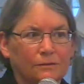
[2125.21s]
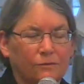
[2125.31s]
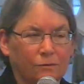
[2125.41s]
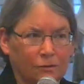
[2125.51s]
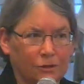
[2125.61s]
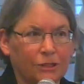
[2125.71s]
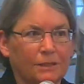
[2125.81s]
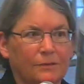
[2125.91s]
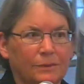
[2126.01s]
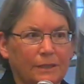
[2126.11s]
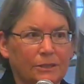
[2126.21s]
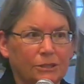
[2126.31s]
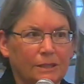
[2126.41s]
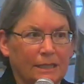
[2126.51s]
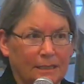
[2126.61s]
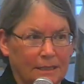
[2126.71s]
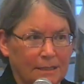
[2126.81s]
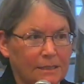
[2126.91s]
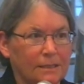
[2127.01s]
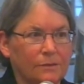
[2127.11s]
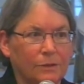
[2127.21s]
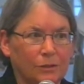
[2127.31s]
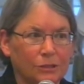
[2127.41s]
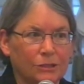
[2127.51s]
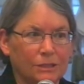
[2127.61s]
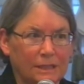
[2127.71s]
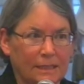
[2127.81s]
forage on the beach than it is in the marshes,